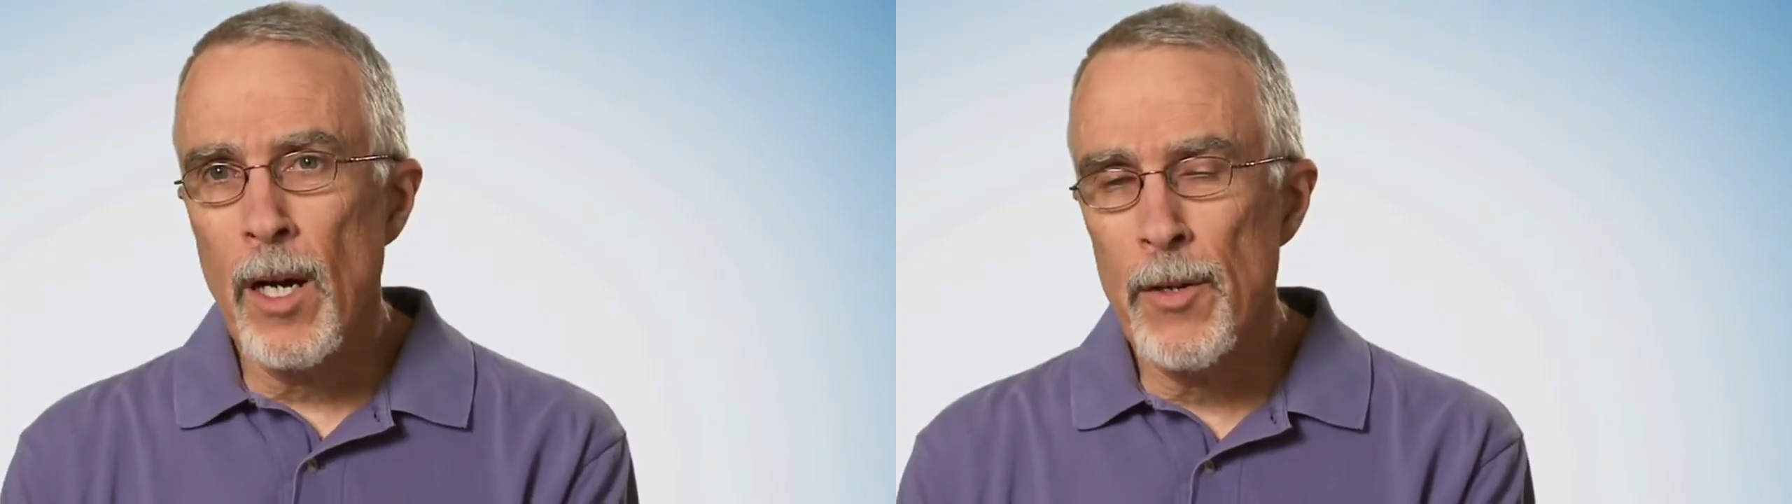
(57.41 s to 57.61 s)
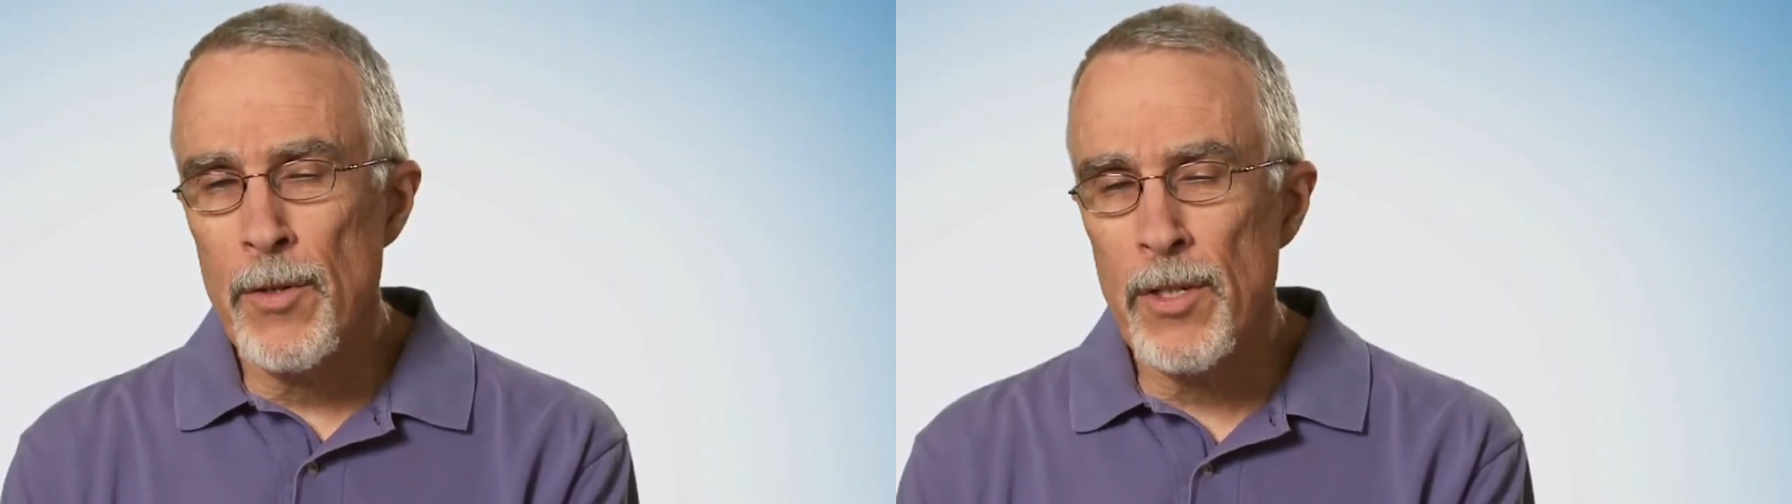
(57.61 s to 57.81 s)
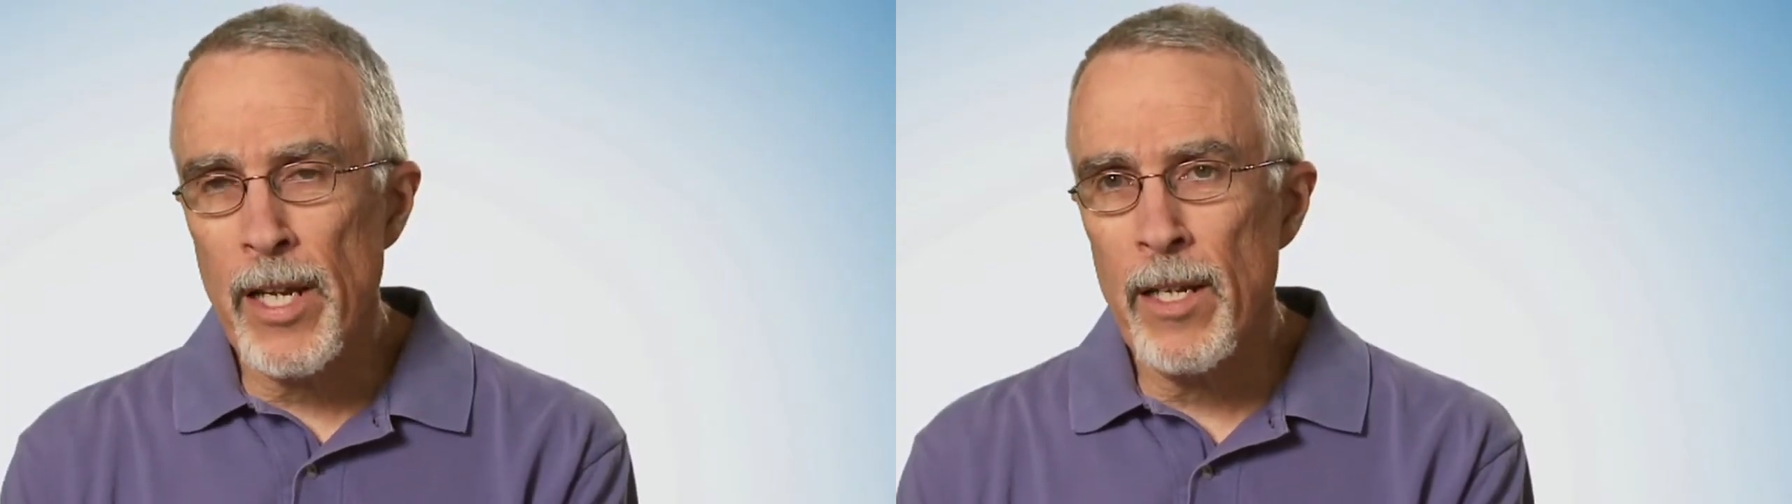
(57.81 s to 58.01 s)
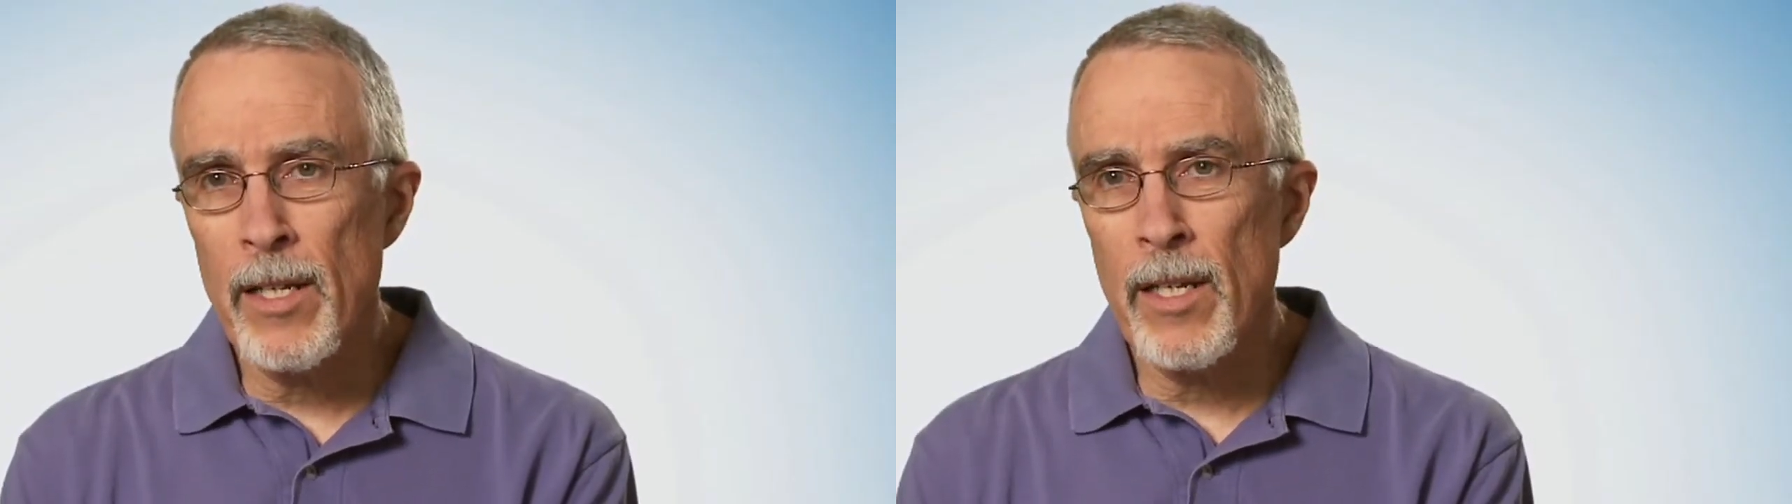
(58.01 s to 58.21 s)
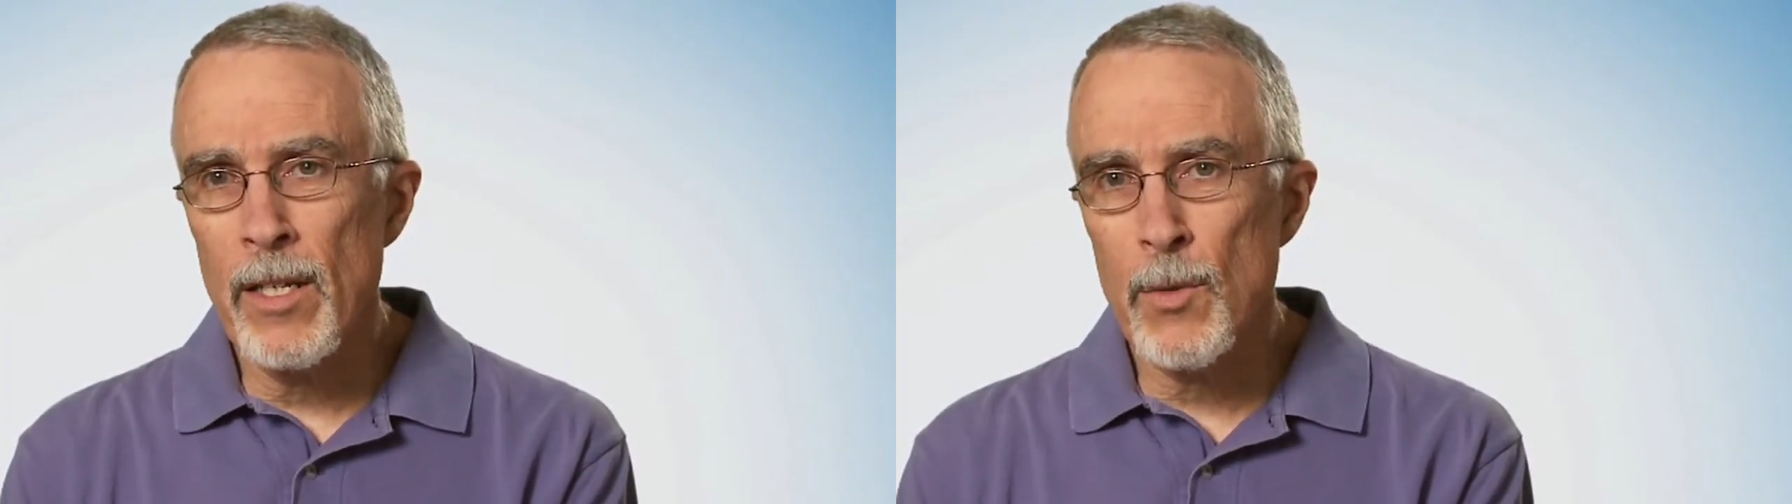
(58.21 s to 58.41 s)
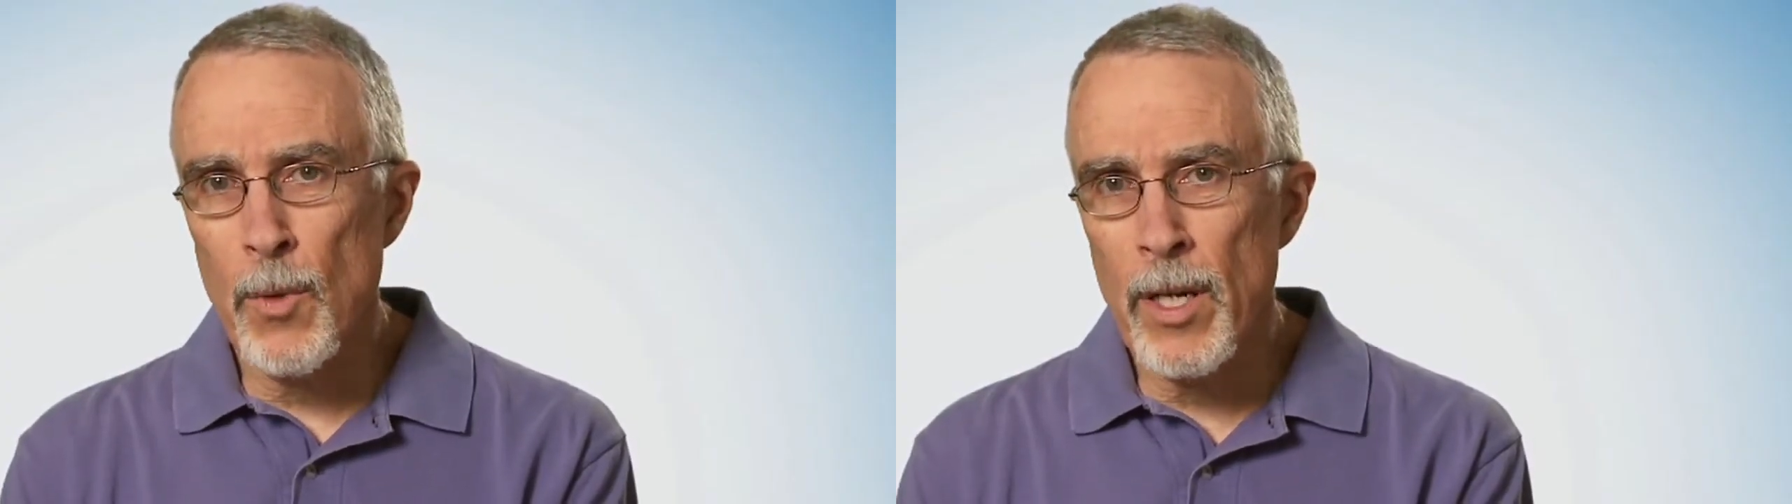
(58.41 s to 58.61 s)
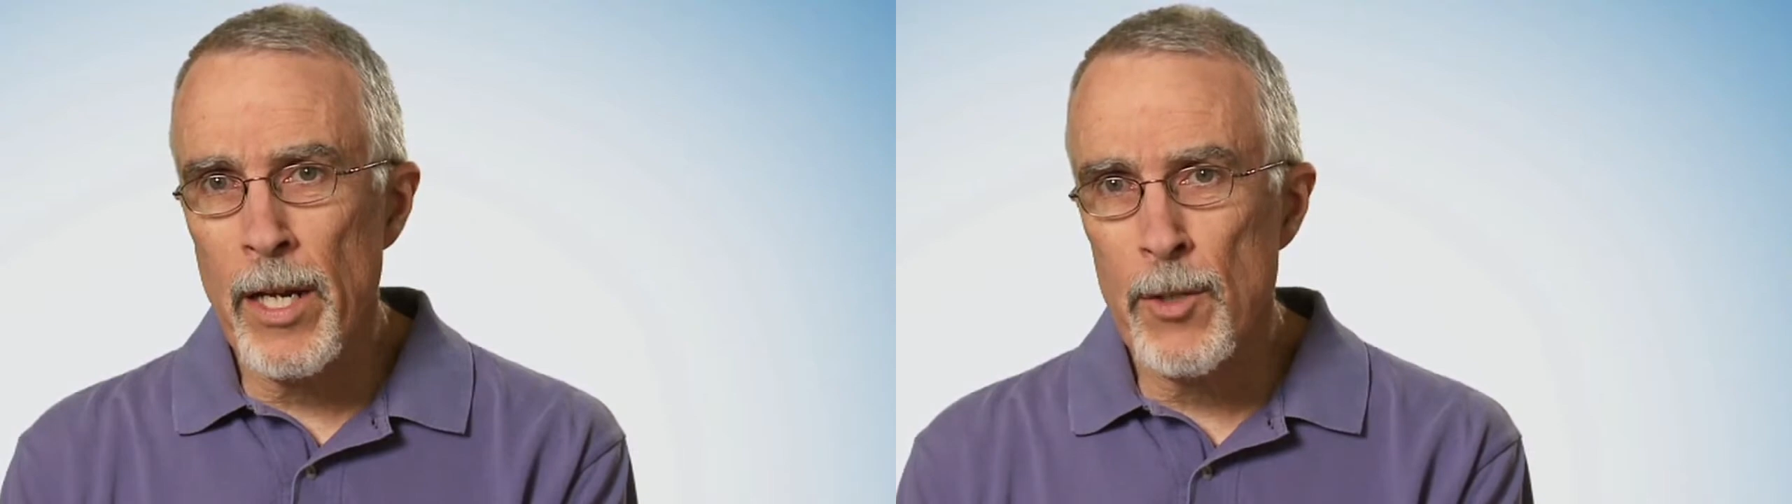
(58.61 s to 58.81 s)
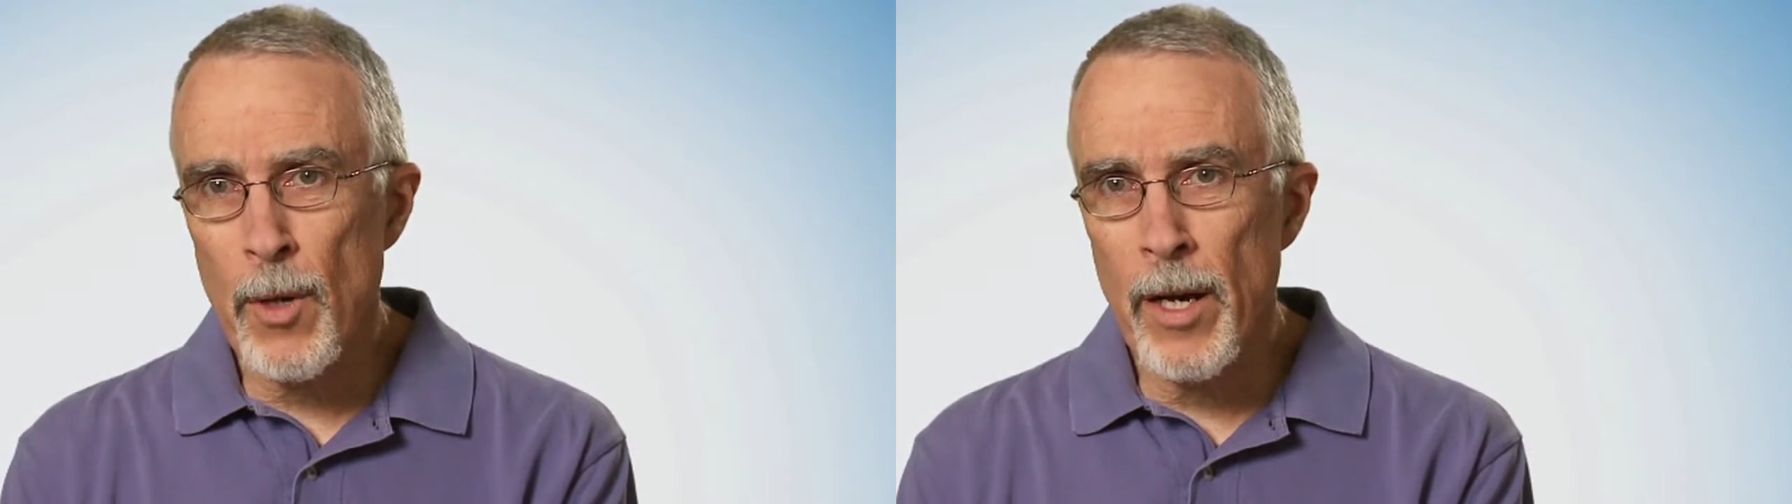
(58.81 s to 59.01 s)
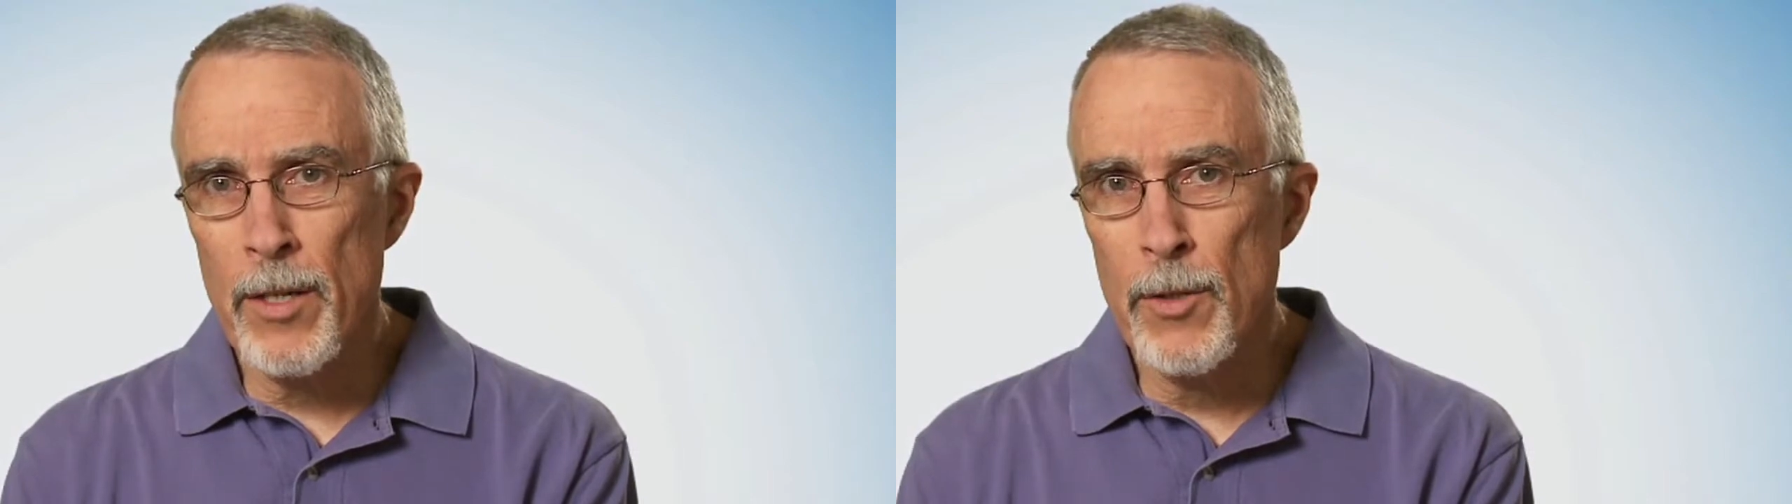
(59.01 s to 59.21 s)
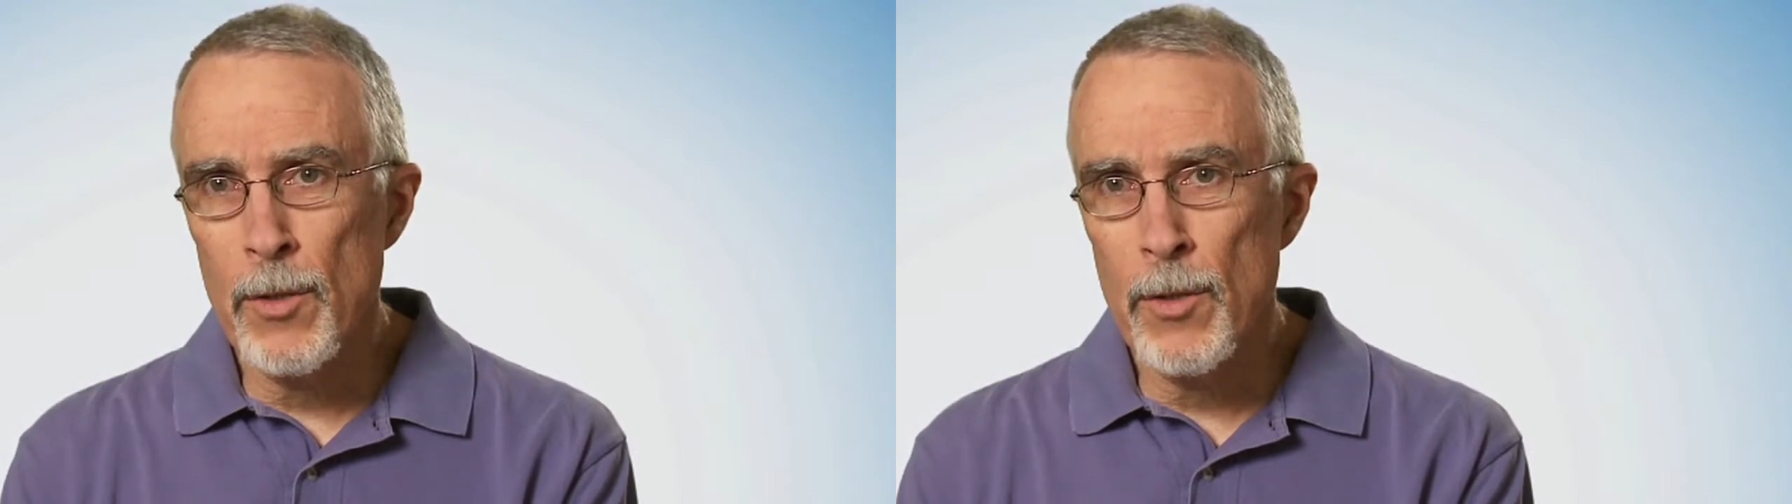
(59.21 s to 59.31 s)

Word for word: understanding is what I try to